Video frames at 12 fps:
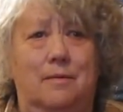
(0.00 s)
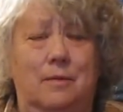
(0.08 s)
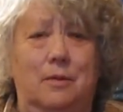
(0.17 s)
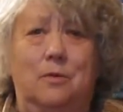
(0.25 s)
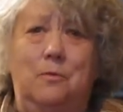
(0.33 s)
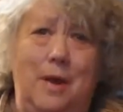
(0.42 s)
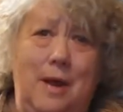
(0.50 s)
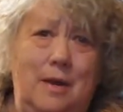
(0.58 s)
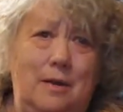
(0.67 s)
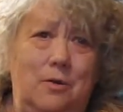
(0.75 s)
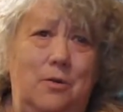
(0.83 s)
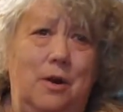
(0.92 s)

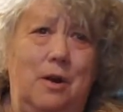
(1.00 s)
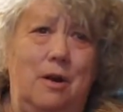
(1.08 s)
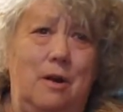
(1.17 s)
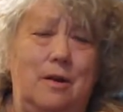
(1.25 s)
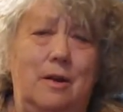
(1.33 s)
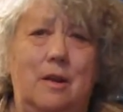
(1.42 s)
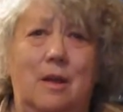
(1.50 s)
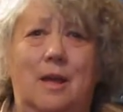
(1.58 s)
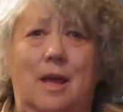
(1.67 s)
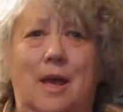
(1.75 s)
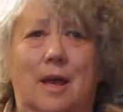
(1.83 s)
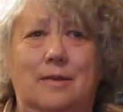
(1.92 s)
Lorraine Norgaard
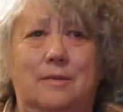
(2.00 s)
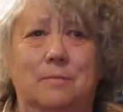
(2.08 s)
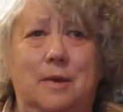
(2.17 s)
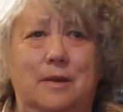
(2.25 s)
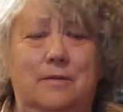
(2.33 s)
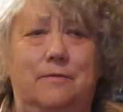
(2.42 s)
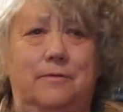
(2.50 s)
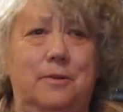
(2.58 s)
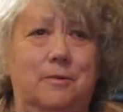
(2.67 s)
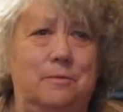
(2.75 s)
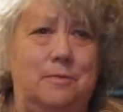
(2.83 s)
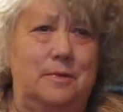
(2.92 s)
has made
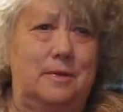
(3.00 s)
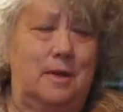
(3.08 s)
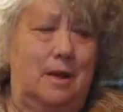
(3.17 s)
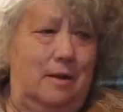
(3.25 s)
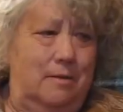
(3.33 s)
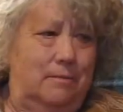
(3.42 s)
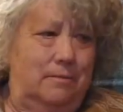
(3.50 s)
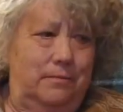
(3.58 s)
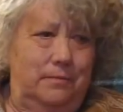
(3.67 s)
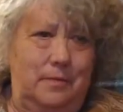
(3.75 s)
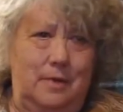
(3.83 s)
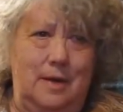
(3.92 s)
films
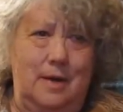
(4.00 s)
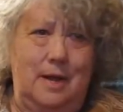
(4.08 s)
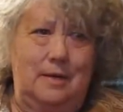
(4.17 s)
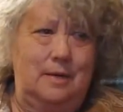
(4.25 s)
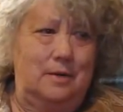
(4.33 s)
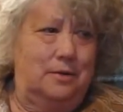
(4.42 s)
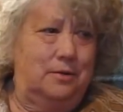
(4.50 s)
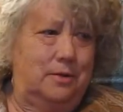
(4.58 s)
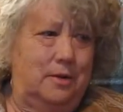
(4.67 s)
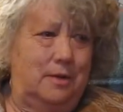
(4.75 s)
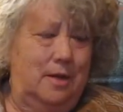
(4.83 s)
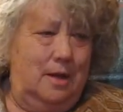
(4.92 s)
connected to
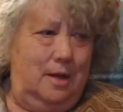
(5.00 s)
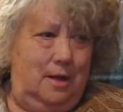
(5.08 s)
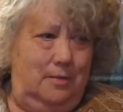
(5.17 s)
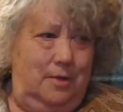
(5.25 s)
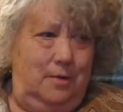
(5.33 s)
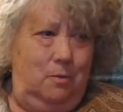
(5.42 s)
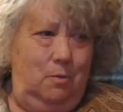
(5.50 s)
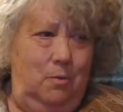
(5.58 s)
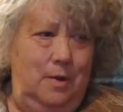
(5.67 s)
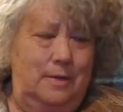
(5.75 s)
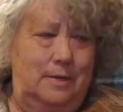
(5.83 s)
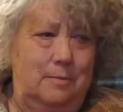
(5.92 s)
the
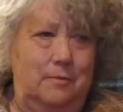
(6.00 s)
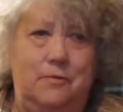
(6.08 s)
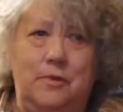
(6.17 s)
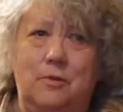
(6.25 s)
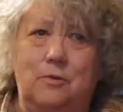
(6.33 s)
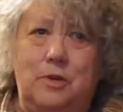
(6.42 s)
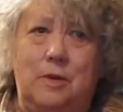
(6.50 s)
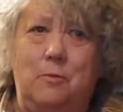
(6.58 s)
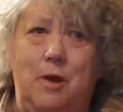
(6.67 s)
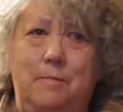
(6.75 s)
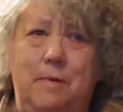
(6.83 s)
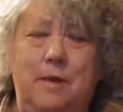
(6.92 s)
wisdom of the
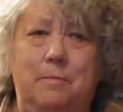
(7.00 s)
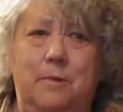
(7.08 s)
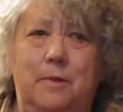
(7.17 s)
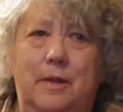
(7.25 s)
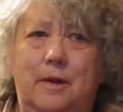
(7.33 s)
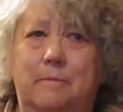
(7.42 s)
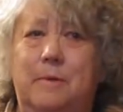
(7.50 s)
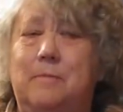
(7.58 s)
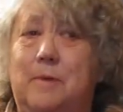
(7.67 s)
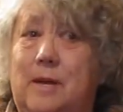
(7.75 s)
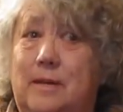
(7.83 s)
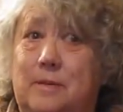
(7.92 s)
Ojibwe people and a
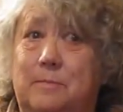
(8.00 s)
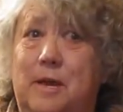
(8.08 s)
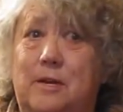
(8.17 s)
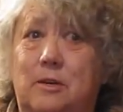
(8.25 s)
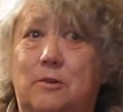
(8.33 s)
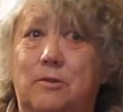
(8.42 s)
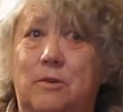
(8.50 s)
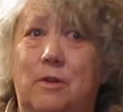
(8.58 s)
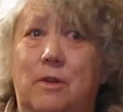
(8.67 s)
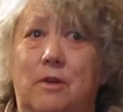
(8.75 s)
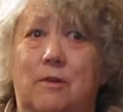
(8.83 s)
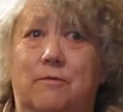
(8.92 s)
PBS special
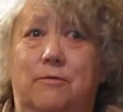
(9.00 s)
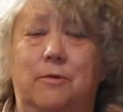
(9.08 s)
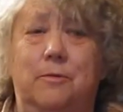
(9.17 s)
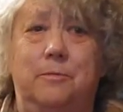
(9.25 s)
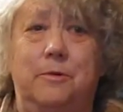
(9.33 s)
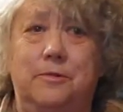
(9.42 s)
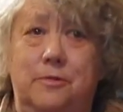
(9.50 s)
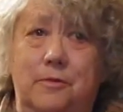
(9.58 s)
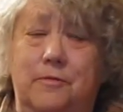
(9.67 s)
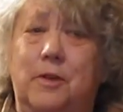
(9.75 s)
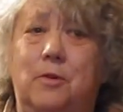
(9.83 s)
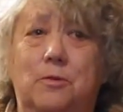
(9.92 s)
for
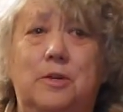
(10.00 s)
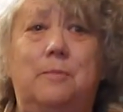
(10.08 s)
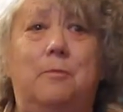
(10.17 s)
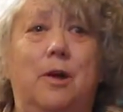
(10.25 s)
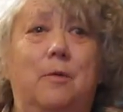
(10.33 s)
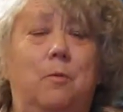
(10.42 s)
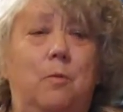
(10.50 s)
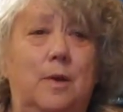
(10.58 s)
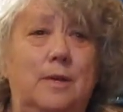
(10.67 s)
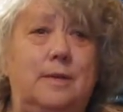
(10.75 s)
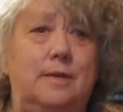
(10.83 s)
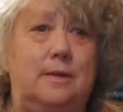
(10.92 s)
preserving Ojibwe
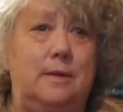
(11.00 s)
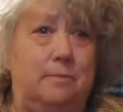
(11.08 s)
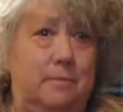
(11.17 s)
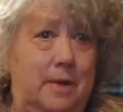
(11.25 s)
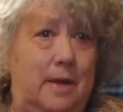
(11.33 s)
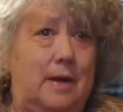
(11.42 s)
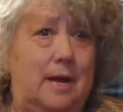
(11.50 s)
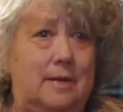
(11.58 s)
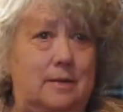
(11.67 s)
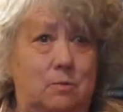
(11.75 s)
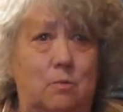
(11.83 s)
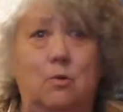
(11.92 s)
wisdom and
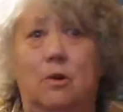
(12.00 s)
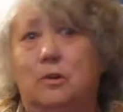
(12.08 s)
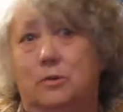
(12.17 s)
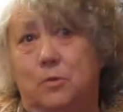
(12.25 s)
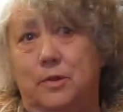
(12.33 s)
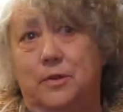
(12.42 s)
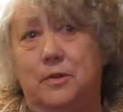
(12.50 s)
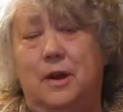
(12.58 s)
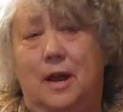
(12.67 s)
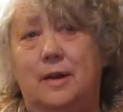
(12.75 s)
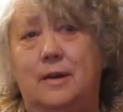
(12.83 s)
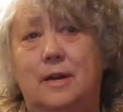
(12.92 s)
has worked with the
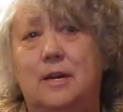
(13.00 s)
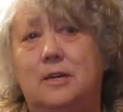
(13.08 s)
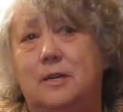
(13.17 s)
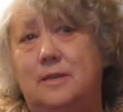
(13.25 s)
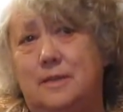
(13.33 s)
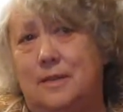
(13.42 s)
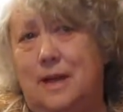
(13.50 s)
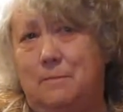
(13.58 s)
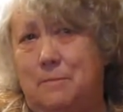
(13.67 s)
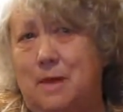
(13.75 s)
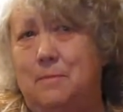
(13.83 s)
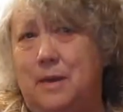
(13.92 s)
United Nations, and that
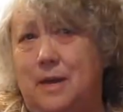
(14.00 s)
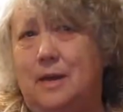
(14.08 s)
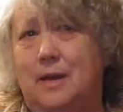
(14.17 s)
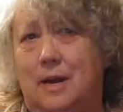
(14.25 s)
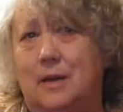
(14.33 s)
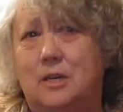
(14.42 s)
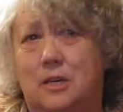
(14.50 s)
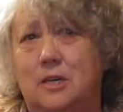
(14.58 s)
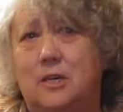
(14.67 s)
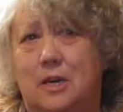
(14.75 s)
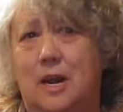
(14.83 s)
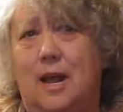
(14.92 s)
may be a connection
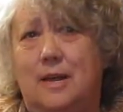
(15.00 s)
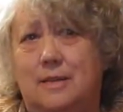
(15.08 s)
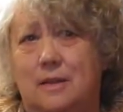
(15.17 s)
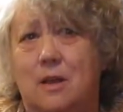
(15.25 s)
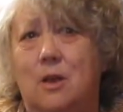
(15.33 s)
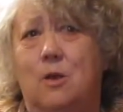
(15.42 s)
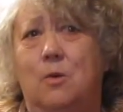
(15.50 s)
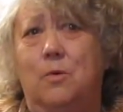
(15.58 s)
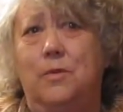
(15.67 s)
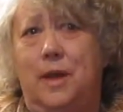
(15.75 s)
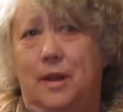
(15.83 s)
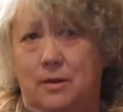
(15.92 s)
she has
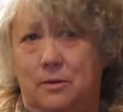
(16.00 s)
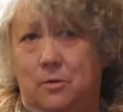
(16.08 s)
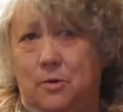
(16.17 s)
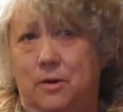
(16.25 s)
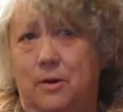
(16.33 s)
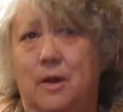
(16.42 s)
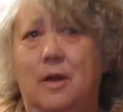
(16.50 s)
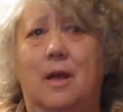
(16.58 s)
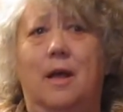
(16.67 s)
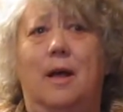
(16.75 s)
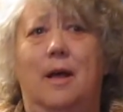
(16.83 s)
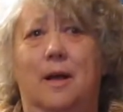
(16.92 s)
with Elinore.
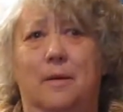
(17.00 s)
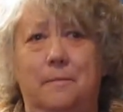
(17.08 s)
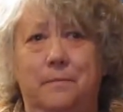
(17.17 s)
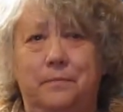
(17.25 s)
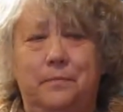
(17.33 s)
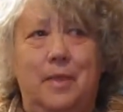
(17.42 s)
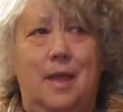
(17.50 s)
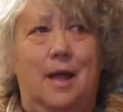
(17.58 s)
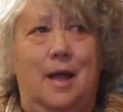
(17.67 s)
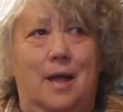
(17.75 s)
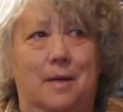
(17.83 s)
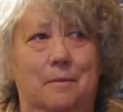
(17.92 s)
Yes.
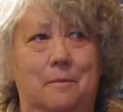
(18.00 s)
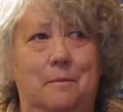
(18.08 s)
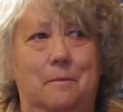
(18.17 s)
Yeah.